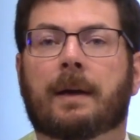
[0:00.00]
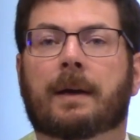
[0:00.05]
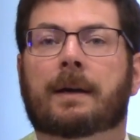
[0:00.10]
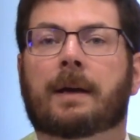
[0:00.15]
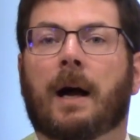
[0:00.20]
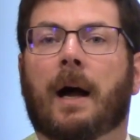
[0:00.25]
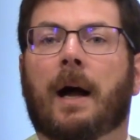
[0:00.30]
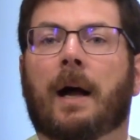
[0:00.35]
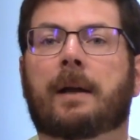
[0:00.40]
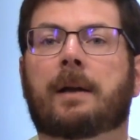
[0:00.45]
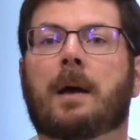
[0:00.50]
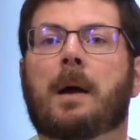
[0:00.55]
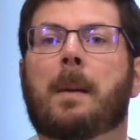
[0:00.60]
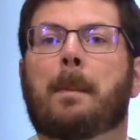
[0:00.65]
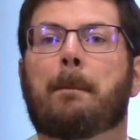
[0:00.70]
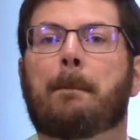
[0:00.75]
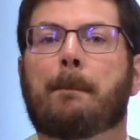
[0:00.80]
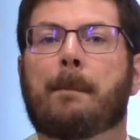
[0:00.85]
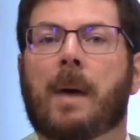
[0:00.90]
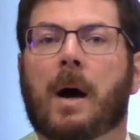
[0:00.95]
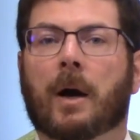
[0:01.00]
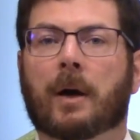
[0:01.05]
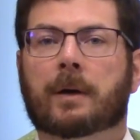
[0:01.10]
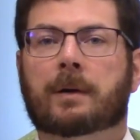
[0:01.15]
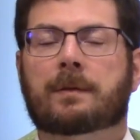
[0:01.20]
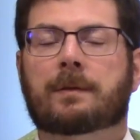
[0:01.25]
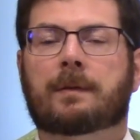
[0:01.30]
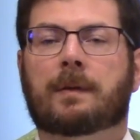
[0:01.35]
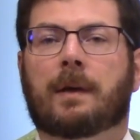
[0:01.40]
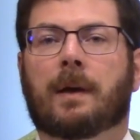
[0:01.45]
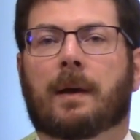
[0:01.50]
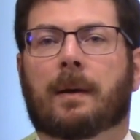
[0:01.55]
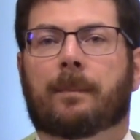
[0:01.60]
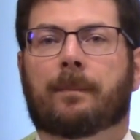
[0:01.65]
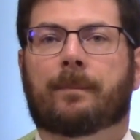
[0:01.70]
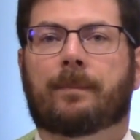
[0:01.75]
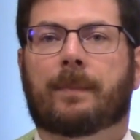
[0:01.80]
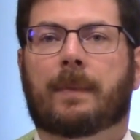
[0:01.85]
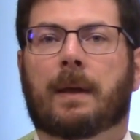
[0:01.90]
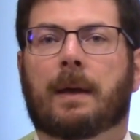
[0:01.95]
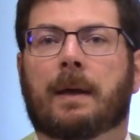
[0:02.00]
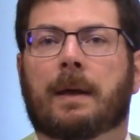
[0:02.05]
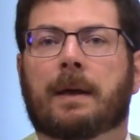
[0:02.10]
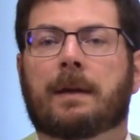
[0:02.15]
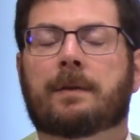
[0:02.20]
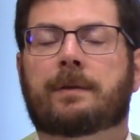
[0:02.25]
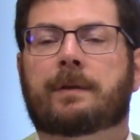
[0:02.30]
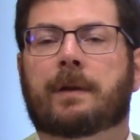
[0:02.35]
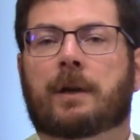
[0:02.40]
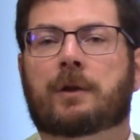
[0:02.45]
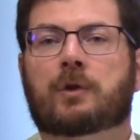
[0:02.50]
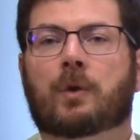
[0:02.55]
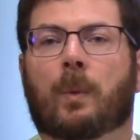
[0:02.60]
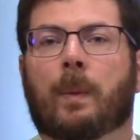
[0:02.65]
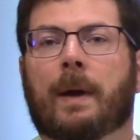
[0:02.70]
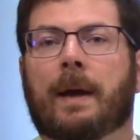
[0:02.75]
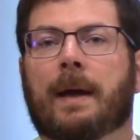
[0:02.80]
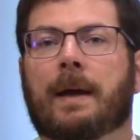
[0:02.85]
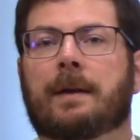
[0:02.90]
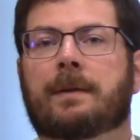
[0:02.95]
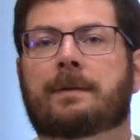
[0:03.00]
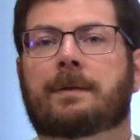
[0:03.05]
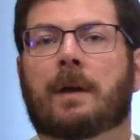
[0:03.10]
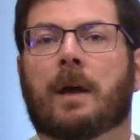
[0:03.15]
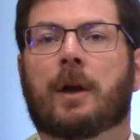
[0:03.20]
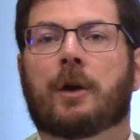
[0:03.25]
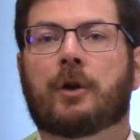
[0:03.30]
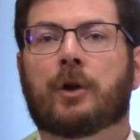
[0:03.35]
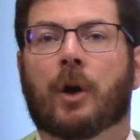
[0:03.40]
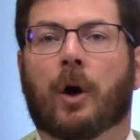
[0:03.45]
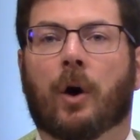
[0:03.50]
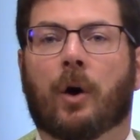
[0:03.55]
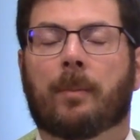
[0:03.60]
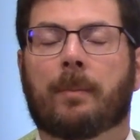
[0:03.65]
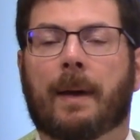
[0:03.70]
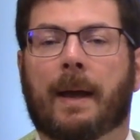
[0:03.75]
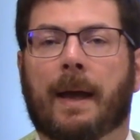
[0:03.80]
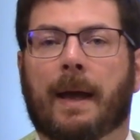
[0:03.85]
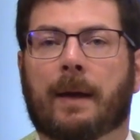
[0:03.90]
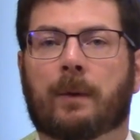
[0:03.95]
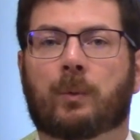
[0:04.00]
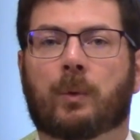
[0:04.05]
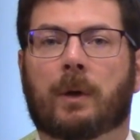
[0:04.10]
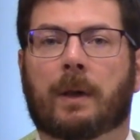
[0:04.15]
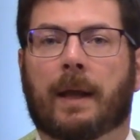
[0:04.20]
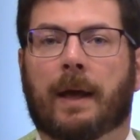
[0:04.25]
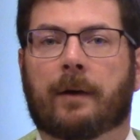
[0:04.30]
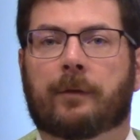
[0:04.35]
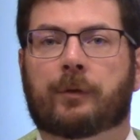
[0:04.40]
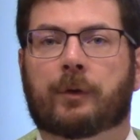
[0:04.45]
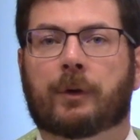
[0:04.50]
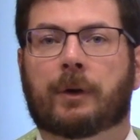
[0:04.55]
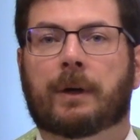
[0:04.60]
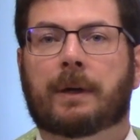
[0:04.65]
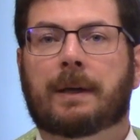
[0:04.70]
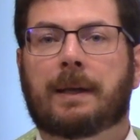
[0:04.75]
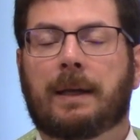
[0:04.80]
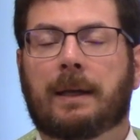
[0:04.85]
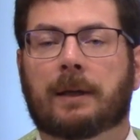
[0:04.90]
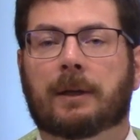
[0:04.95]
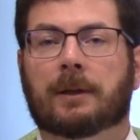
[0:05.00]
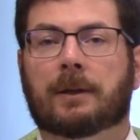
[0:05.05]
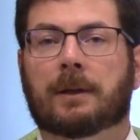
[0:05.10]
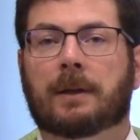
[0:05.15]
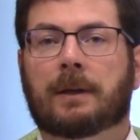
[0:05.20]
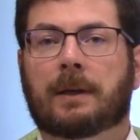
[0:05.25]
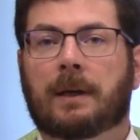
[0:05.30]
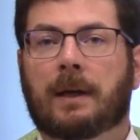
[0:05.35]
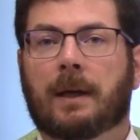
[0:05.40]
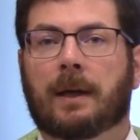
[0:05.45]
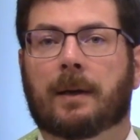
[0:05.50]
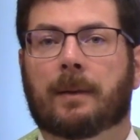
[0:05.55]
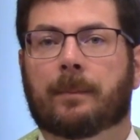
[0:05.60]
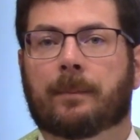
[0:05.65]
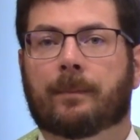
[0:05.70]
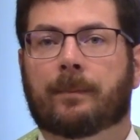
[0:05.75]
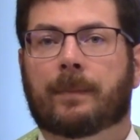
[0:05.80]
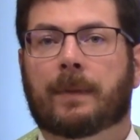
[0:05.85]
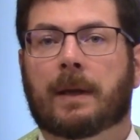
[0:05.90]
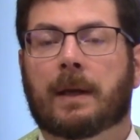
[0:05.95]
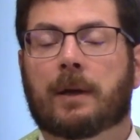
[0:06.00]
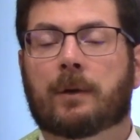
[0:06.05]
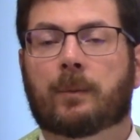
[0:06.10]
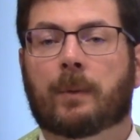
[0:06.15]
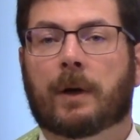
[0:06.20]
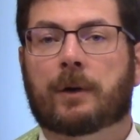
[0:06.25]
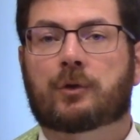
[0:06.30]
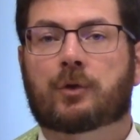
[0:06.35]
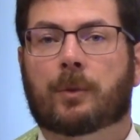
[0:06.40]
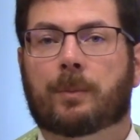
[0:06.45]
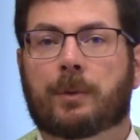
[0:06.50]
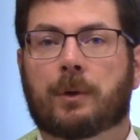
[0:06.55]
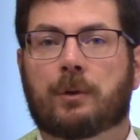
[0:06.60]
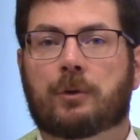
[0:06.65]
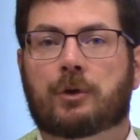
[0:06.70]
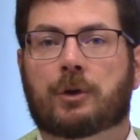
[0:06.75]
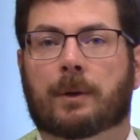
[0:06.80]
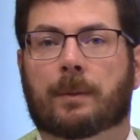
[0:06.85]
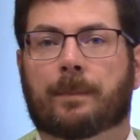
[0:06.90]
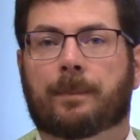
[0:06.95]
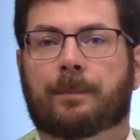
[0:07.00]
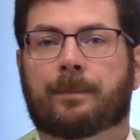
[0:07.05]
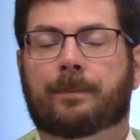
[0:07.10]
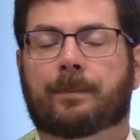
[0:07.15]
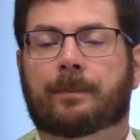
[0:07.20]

God marks him in such a way as no man will ever kill him in retribution.